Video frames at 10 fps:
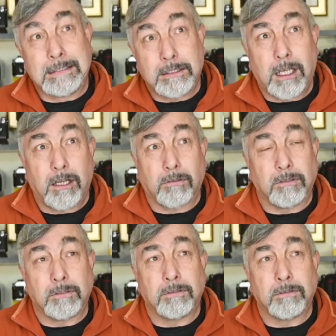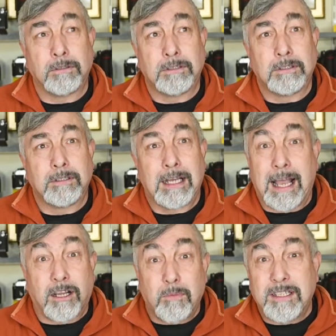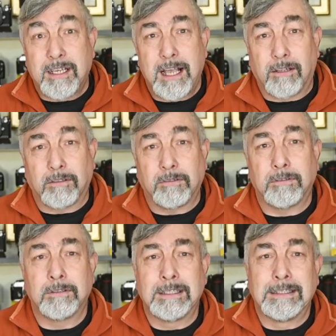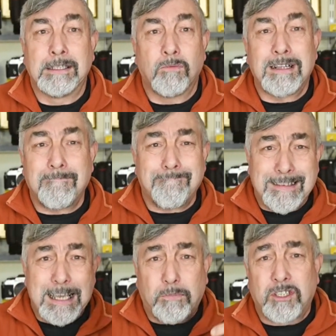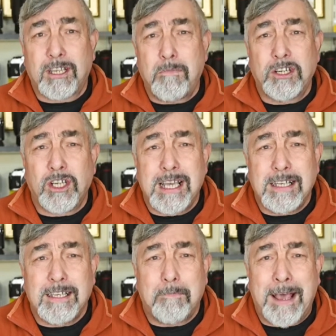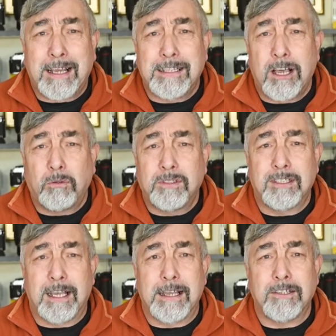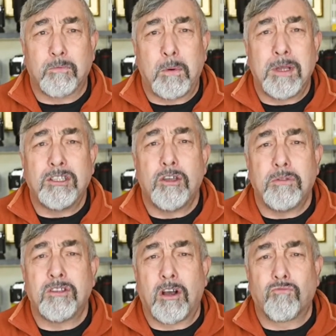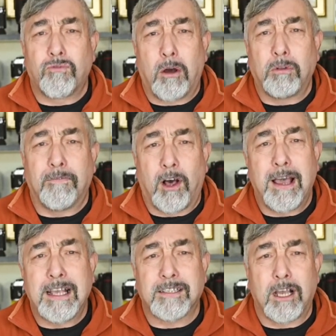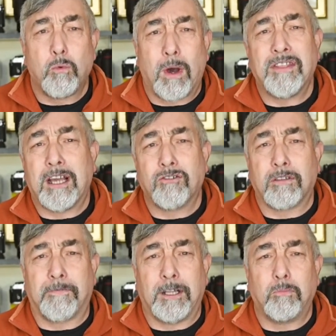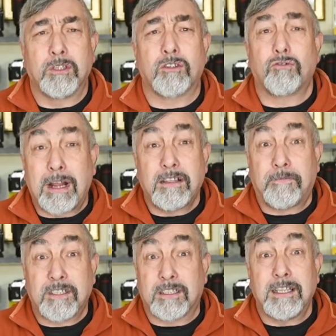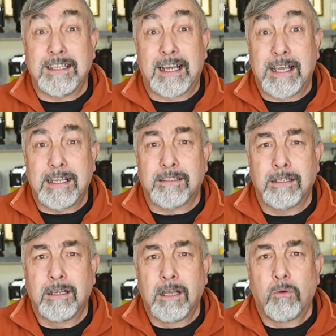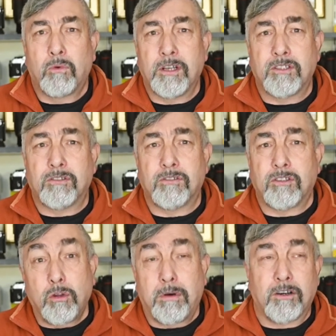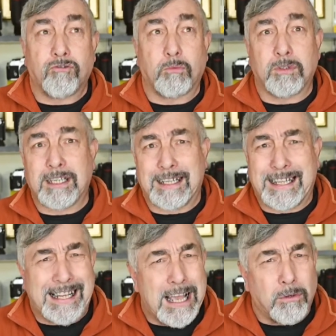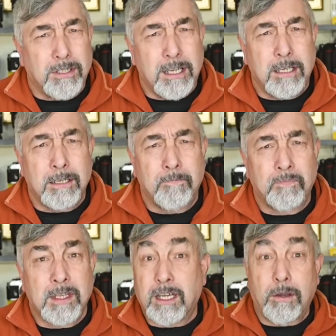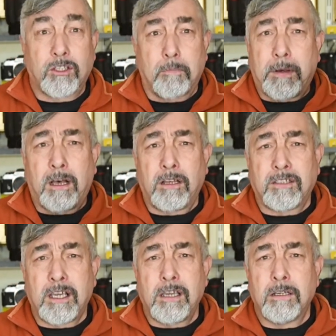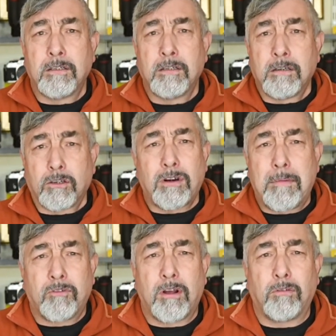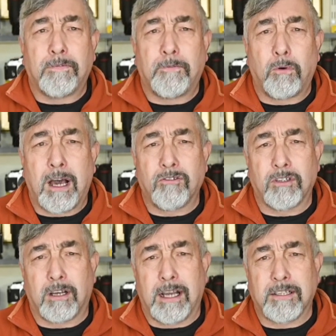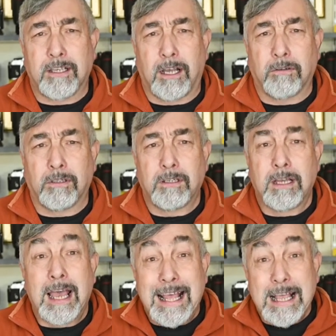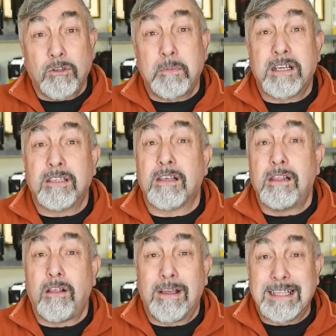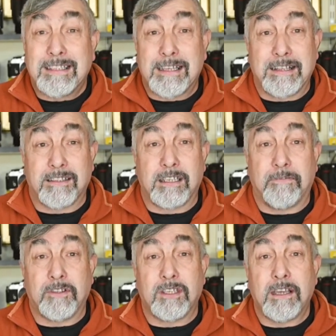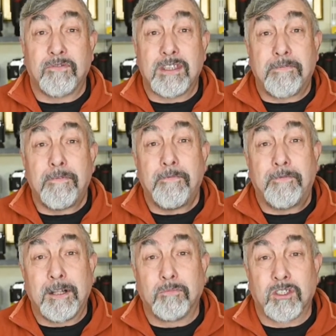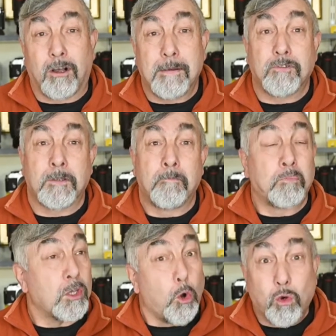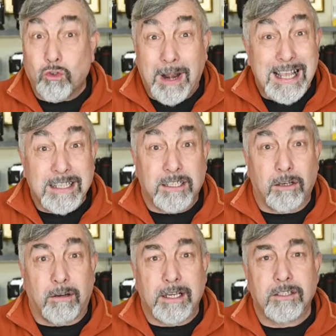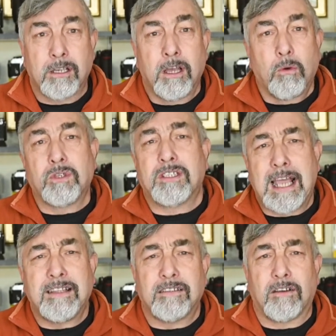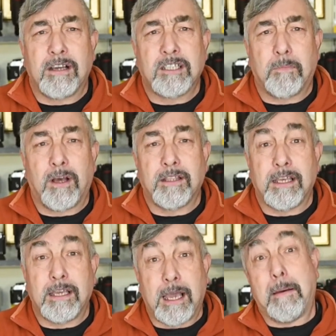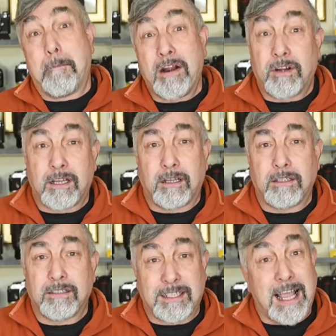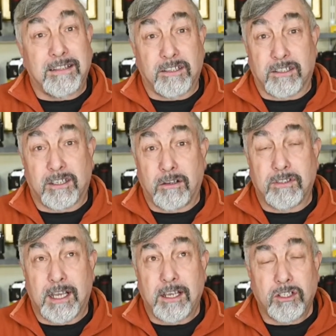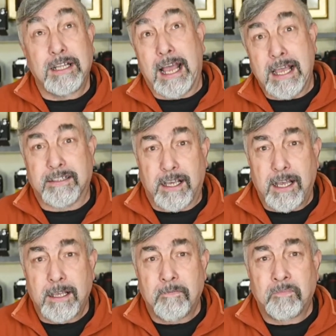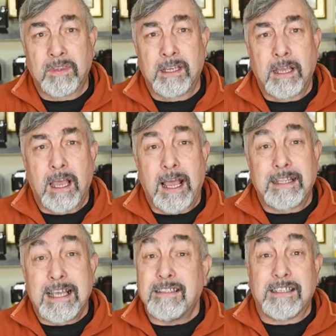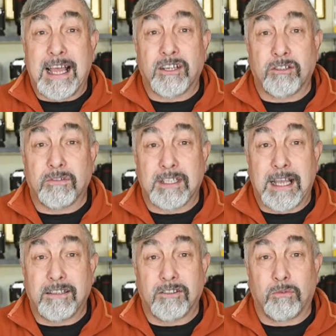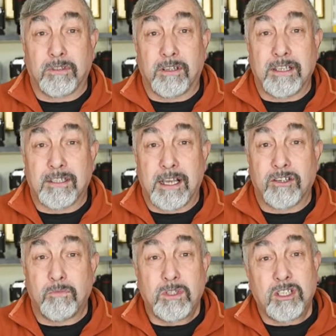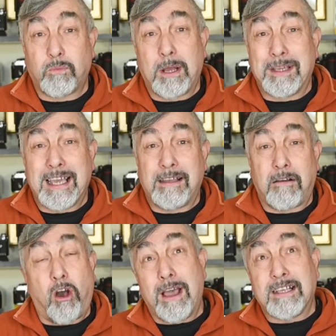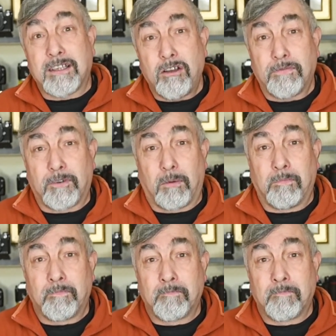So, how can we tell? Well, it was so much easier back in the olden days when we knew that our roll of ISO 100 film was great for sunny days, whereas 200 was cloudy. Going to a party? Grab a roll of 400 ISO. And that was because the light sensitivity of different film types or grain size was standardised by the American Standards Association, ASA, and the International Standards Organisation, which is where we get ISO from.